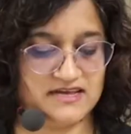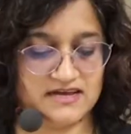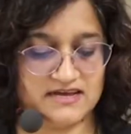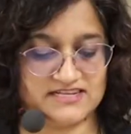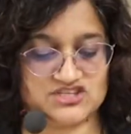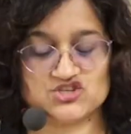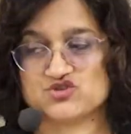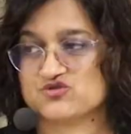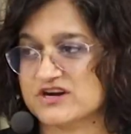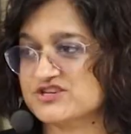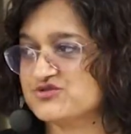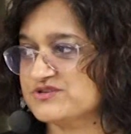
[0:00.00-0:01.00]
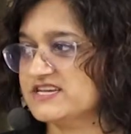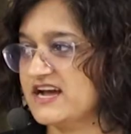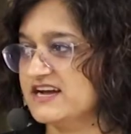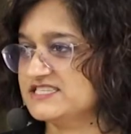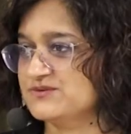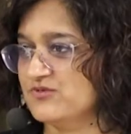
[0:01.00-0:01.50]
It's structurally
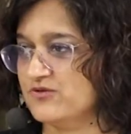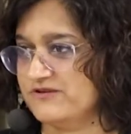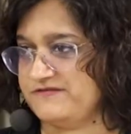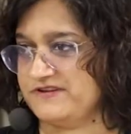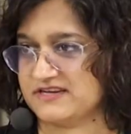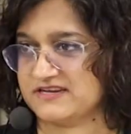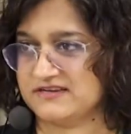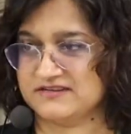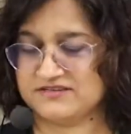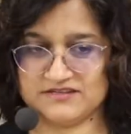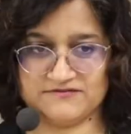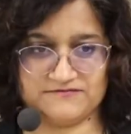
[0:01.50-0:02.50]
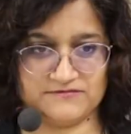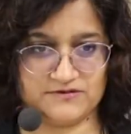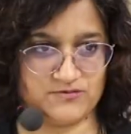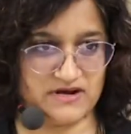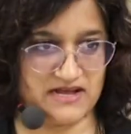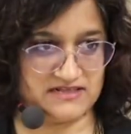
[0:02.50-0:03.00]
isomorphic to the
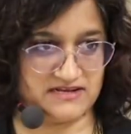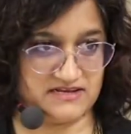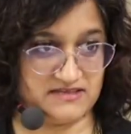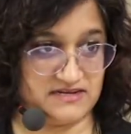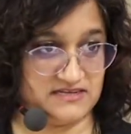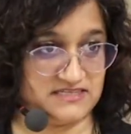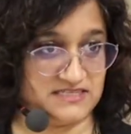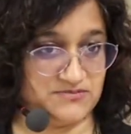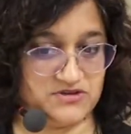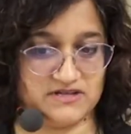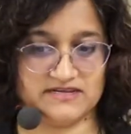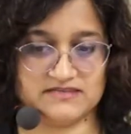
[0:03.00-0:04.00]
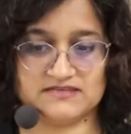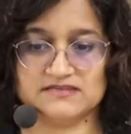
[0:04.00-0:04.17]
reality that it simulates.